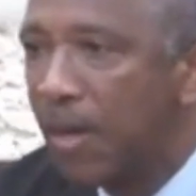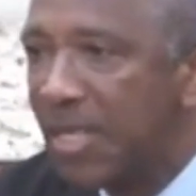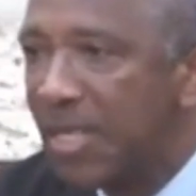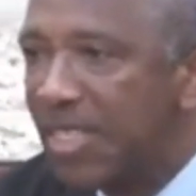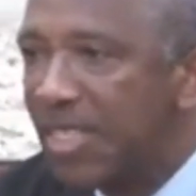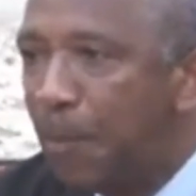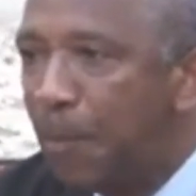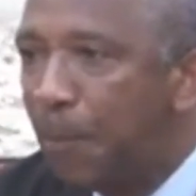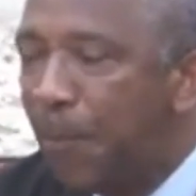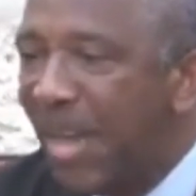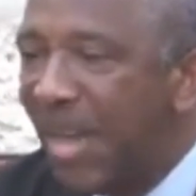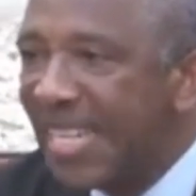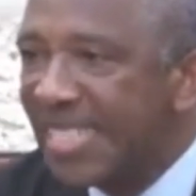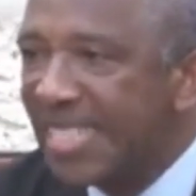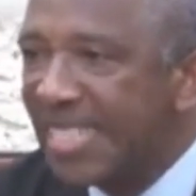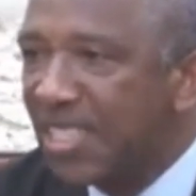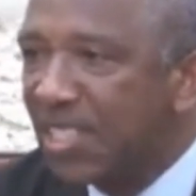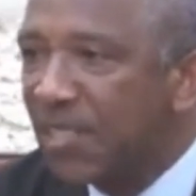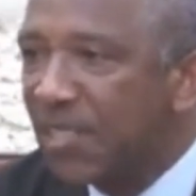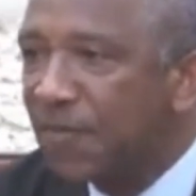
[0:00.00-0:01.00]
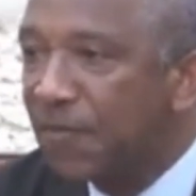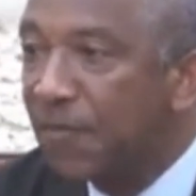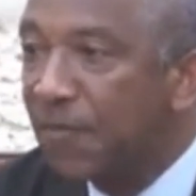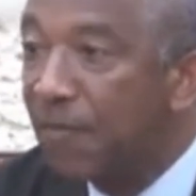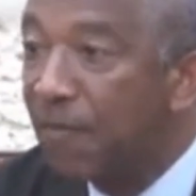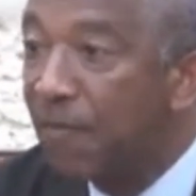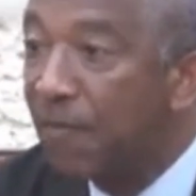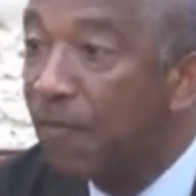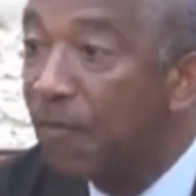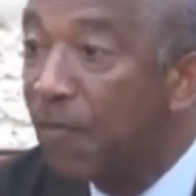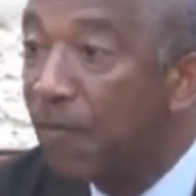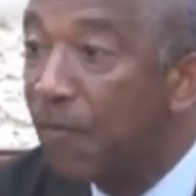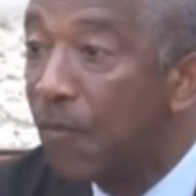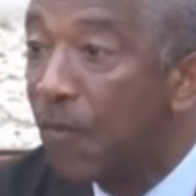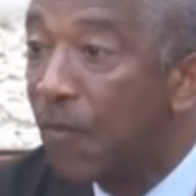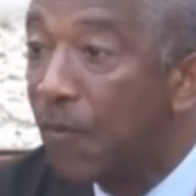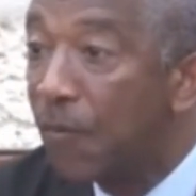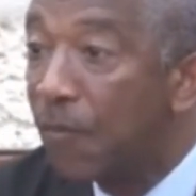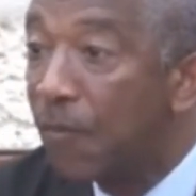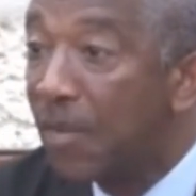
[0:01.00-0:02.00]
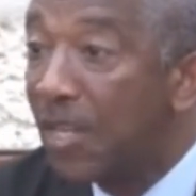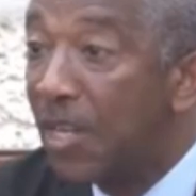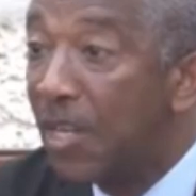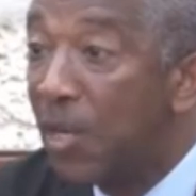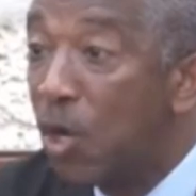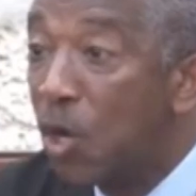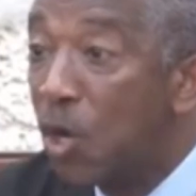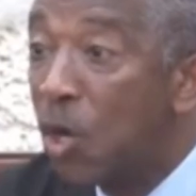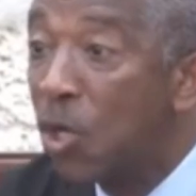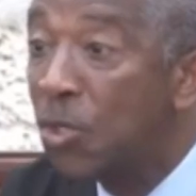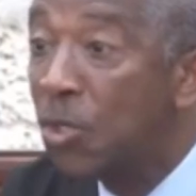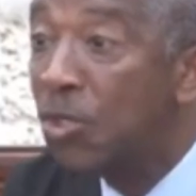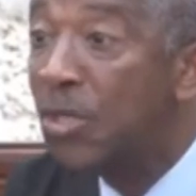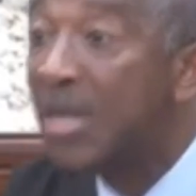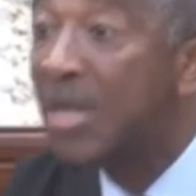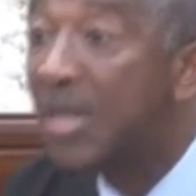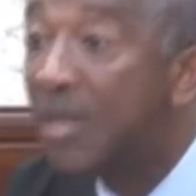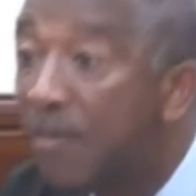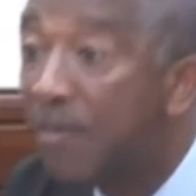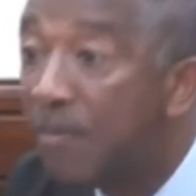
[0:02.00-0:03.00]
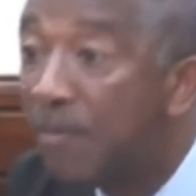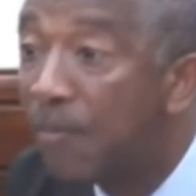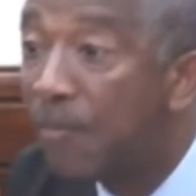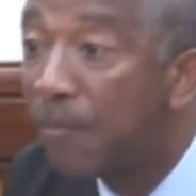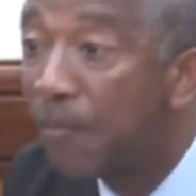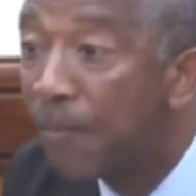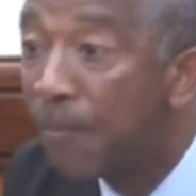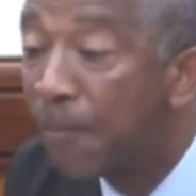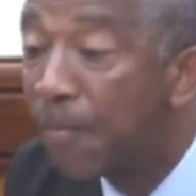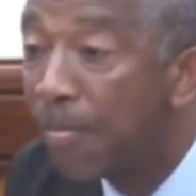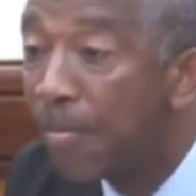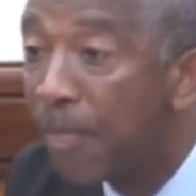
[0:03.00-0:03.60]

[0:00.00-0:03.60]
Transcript: is the basis for the loan,